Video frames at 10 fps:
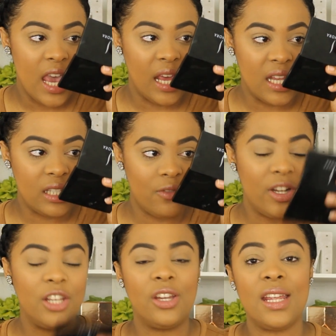it is a
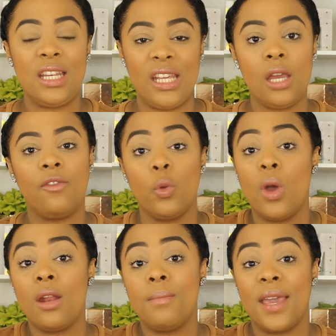really good idea if you
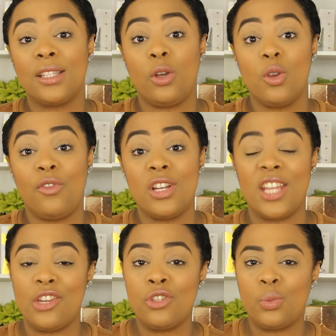want to mix all your
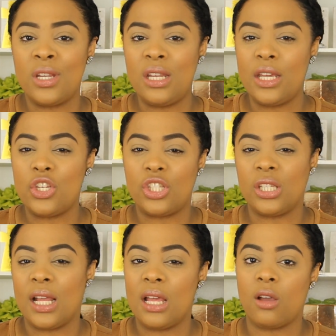foundations one day just
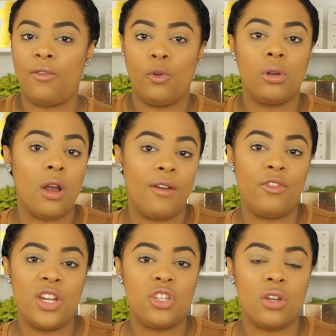to get like a full
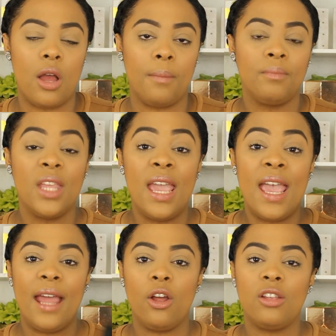coverage.
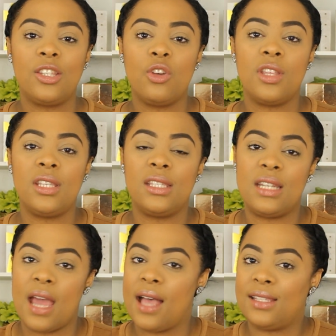And also, this is
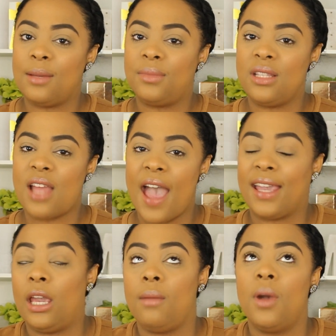not something
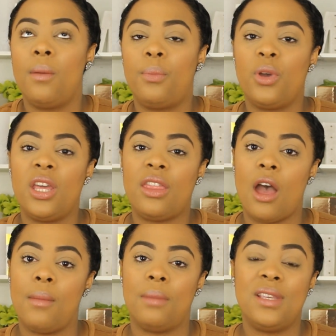that I came up with.
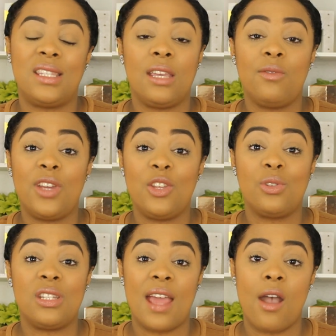I've been seeing
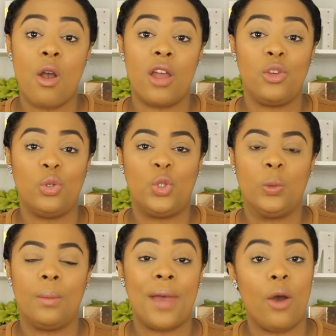videos now on
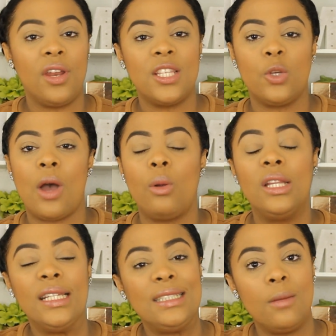YouTube about it, so I will
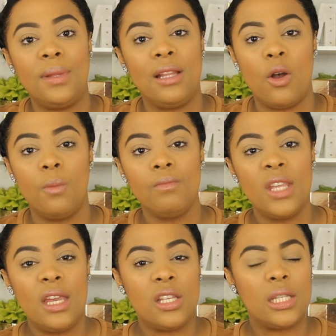link down below
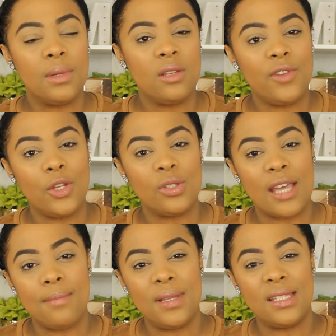some of the videos
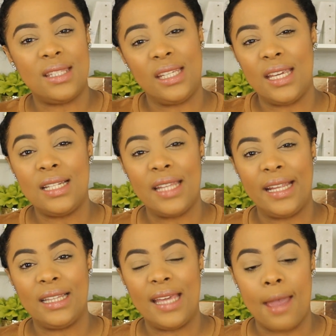that I've been seeing
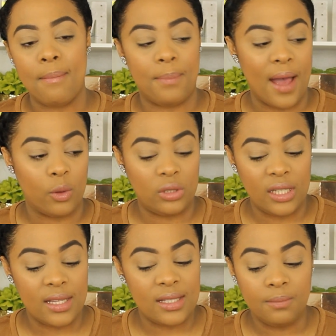lately about
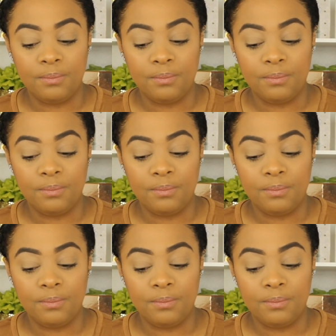this.